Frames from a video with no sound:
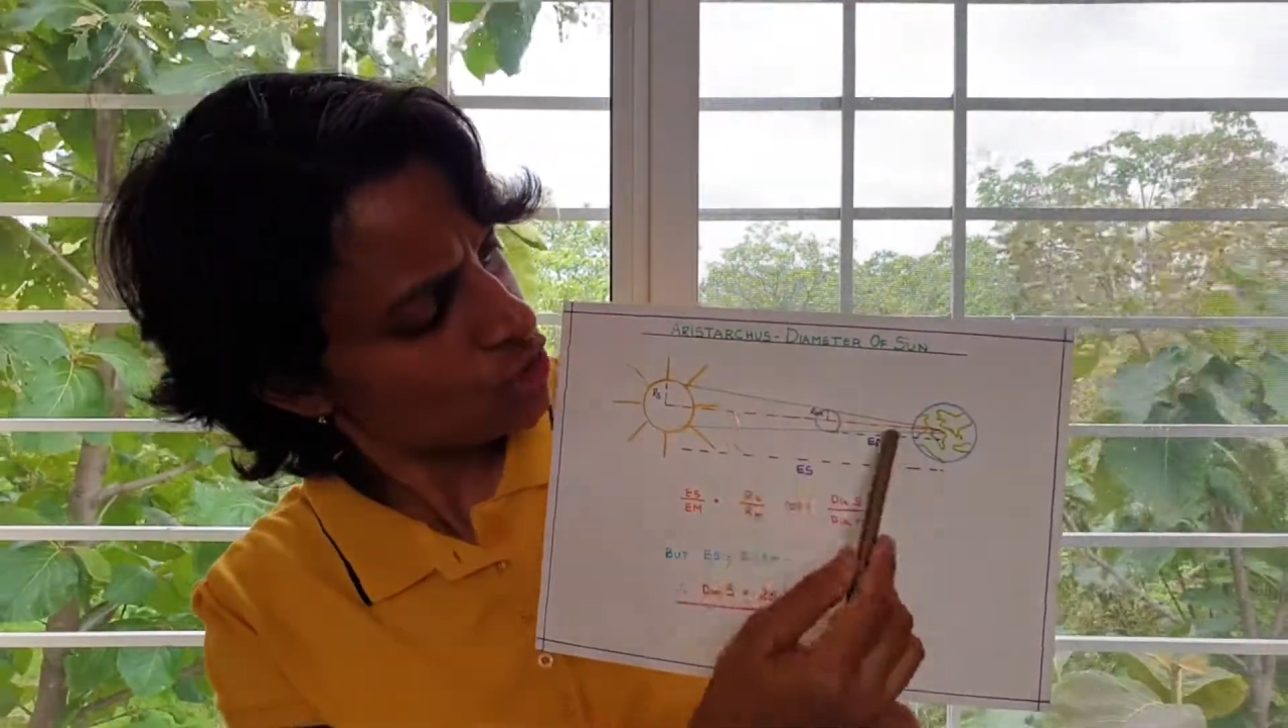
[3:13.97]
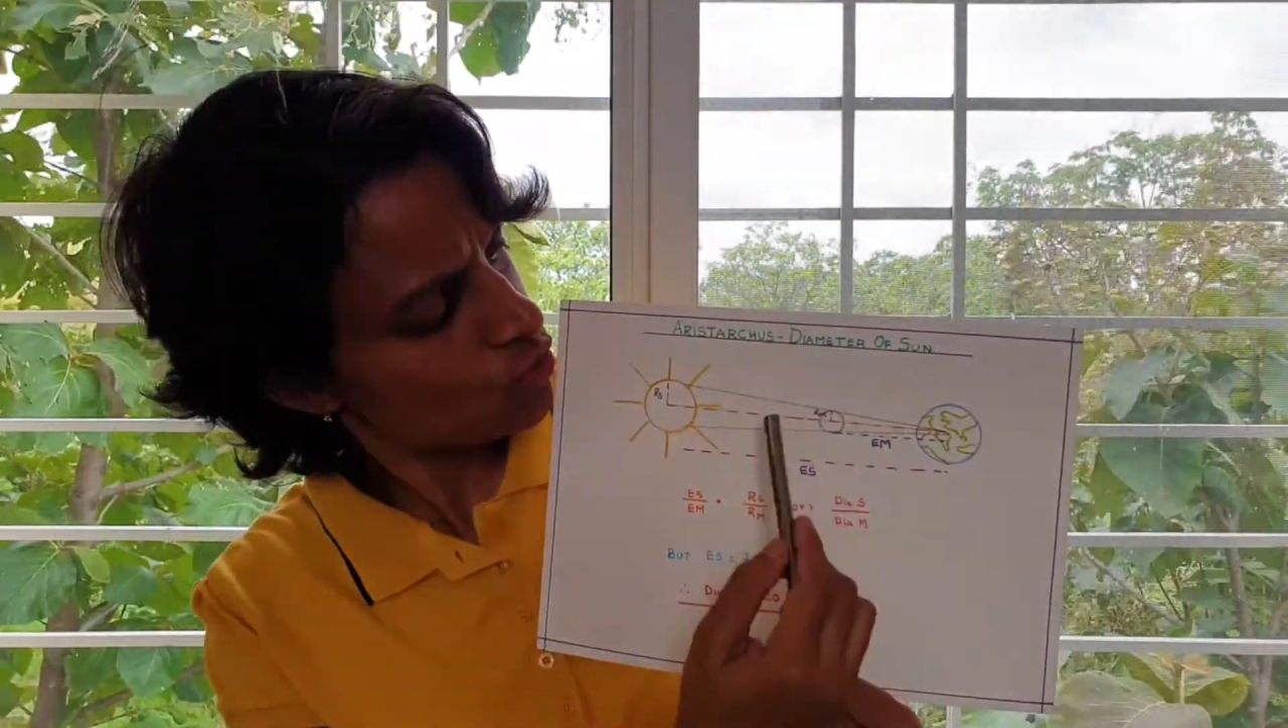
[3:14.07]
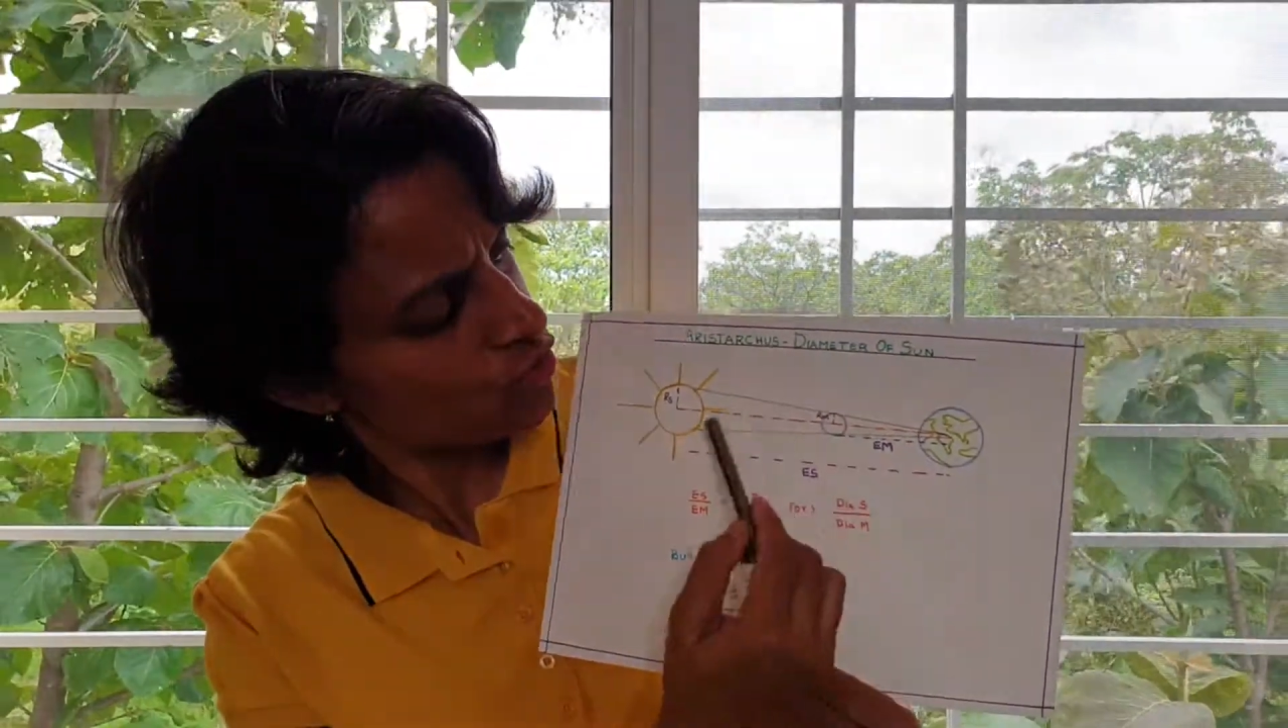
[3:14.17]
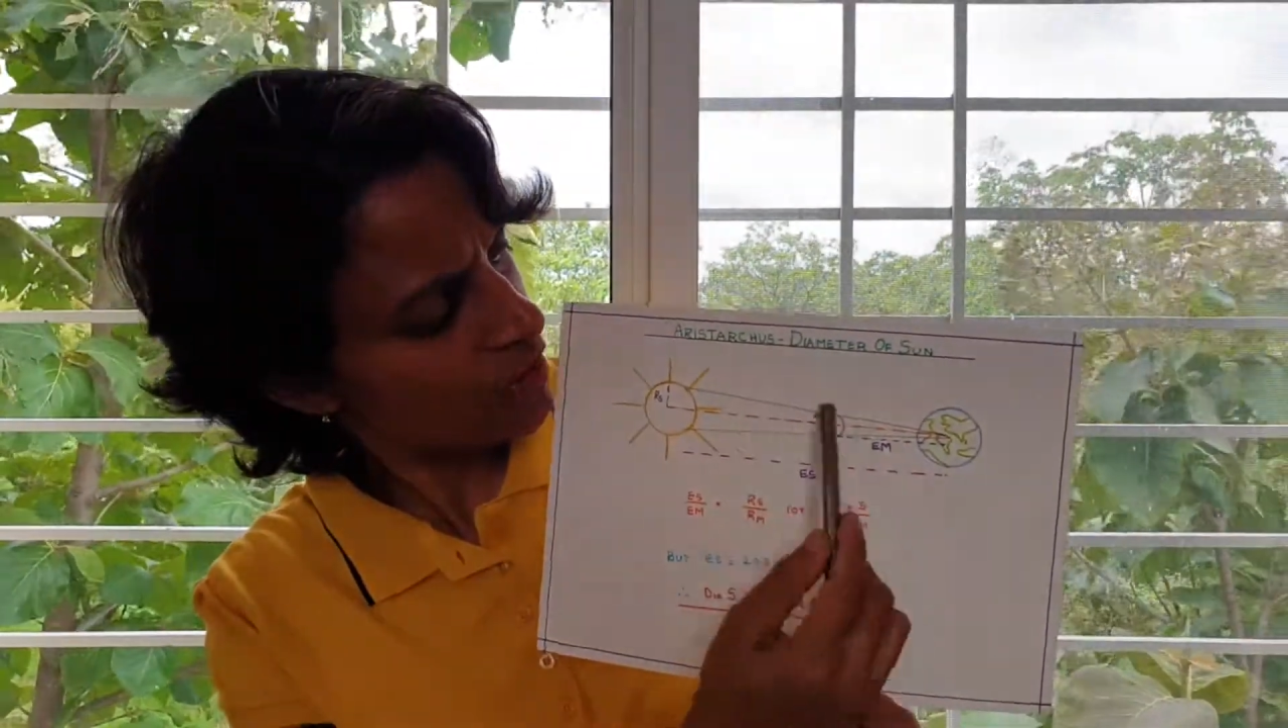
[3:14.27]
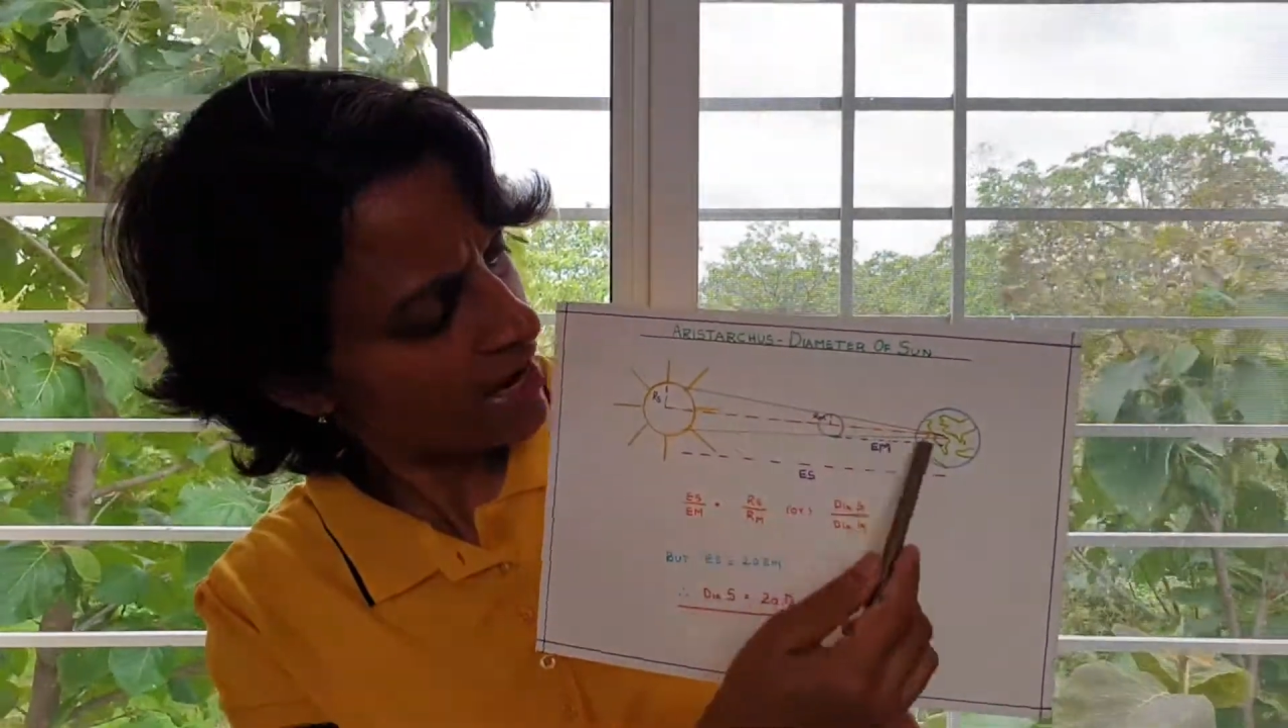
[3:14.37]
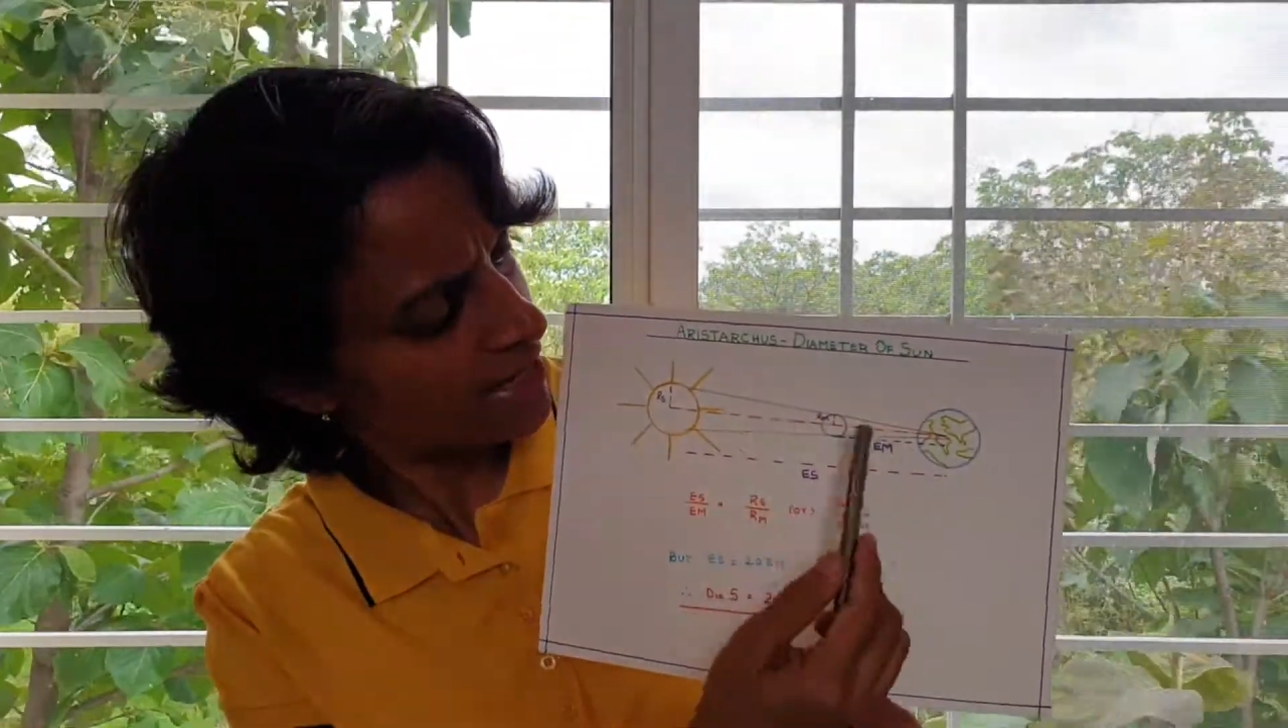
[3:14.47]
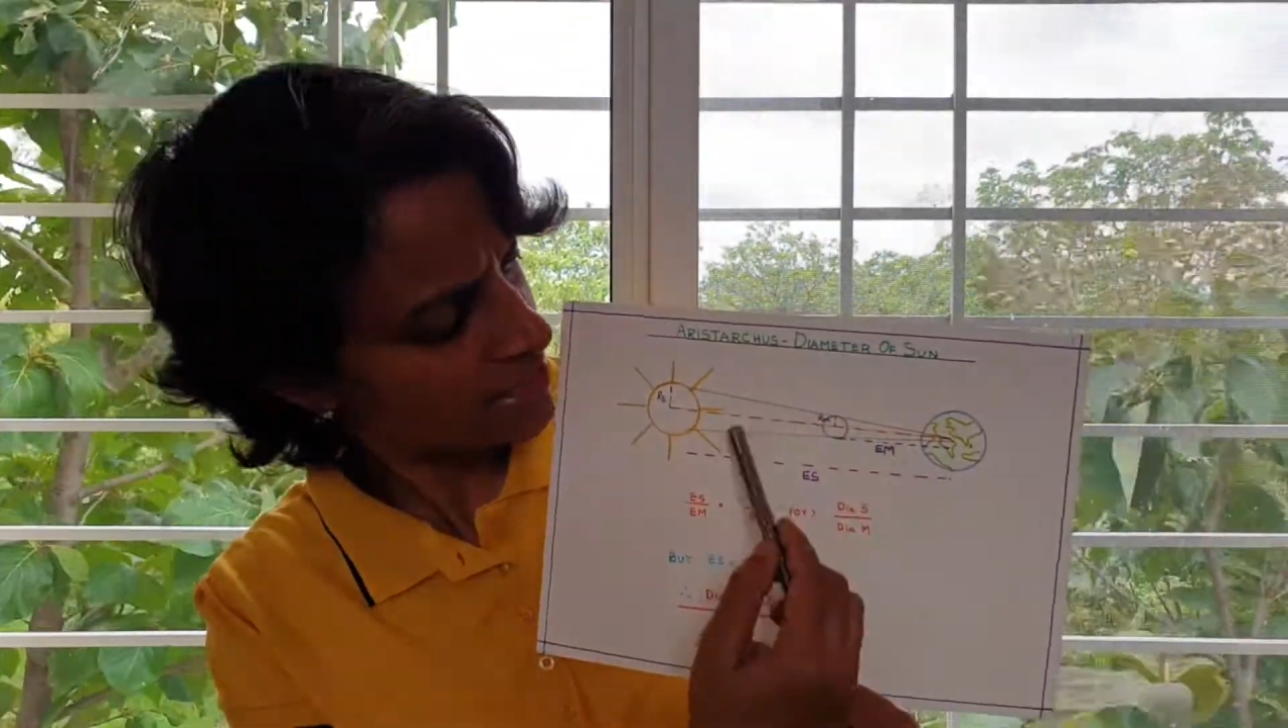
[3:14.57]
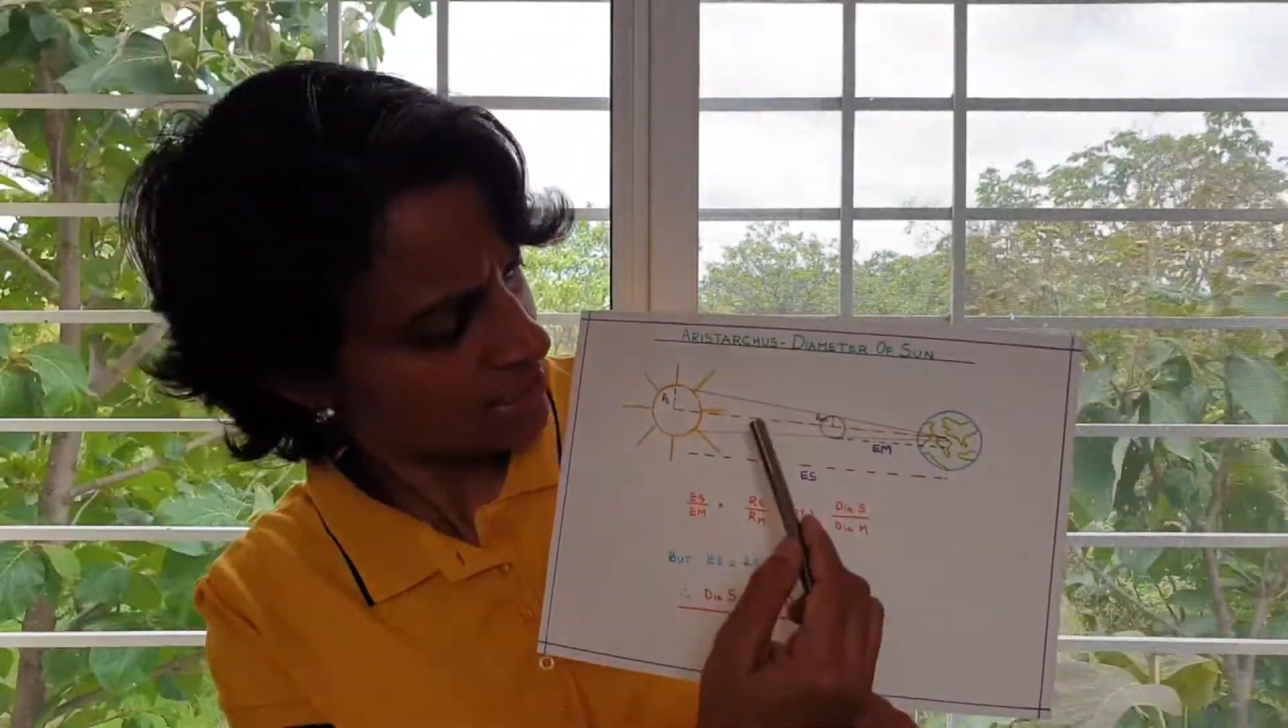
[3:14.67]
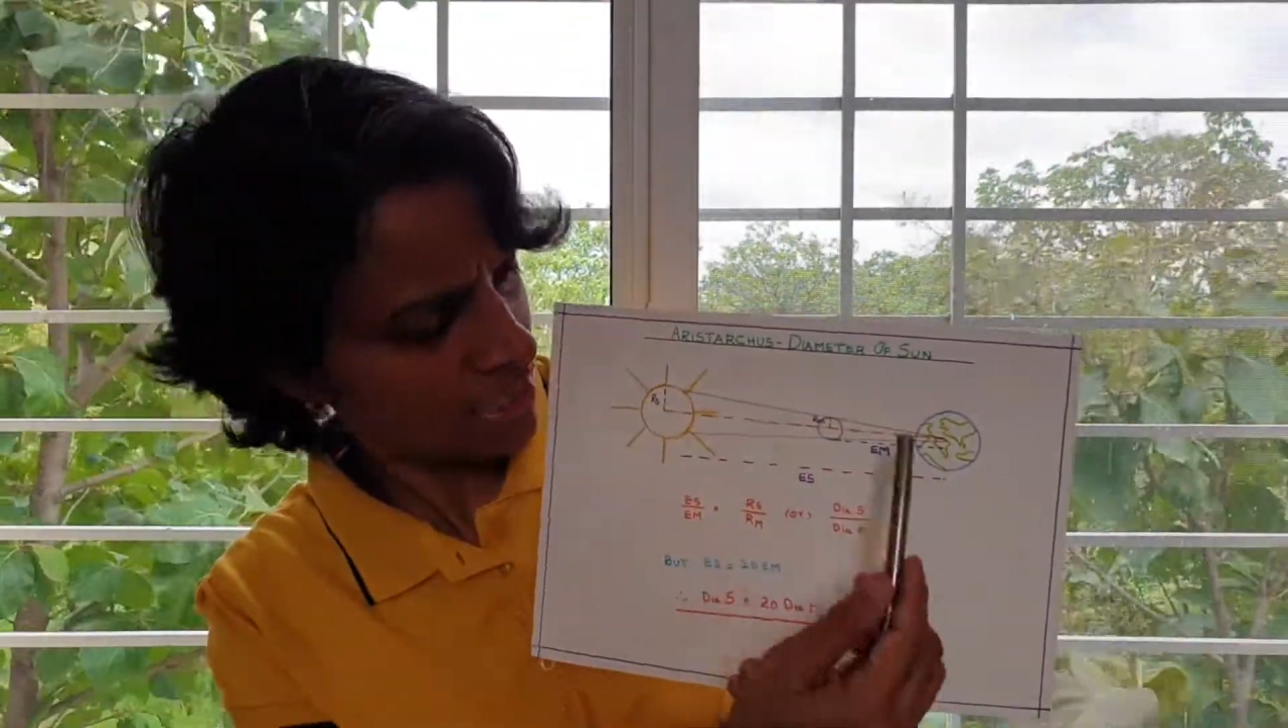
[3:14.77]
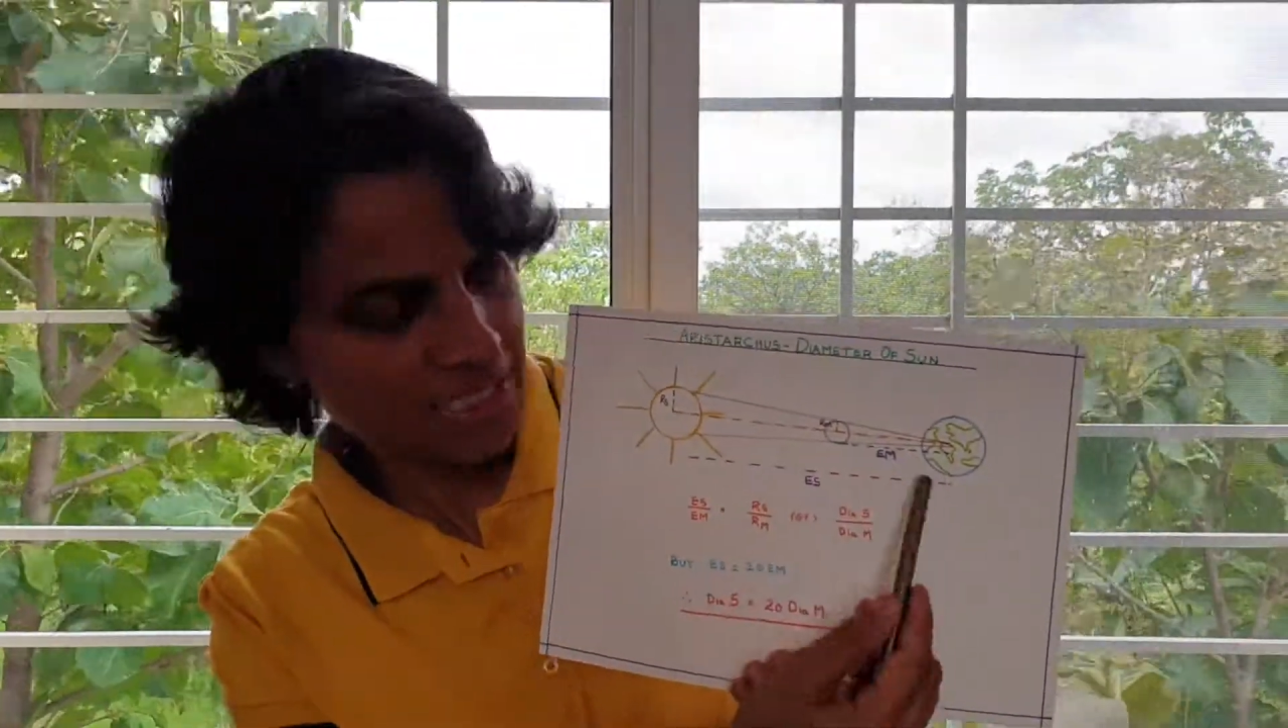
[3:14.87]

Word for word: two triangles are